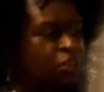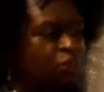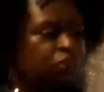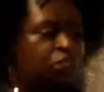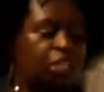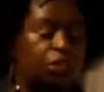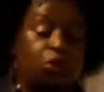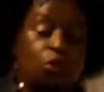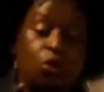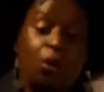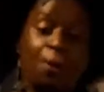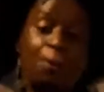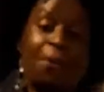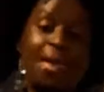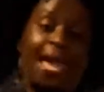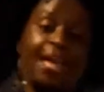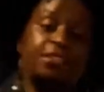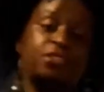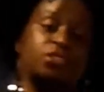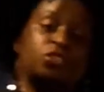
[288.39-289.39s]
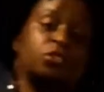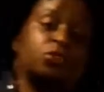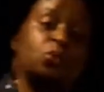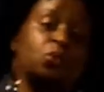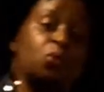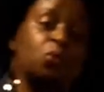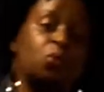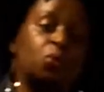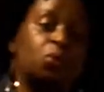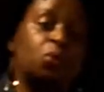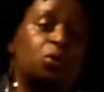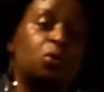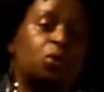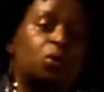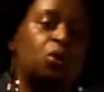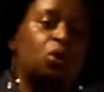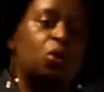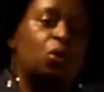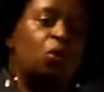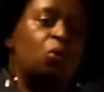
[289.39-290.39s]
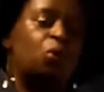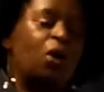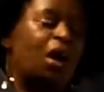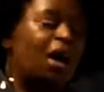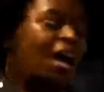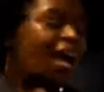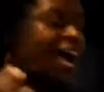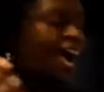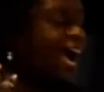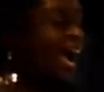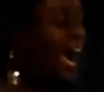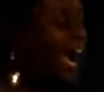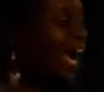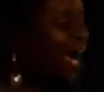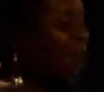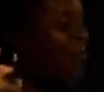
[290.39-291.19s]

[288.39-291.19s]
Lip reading: They're going back to school. Well, how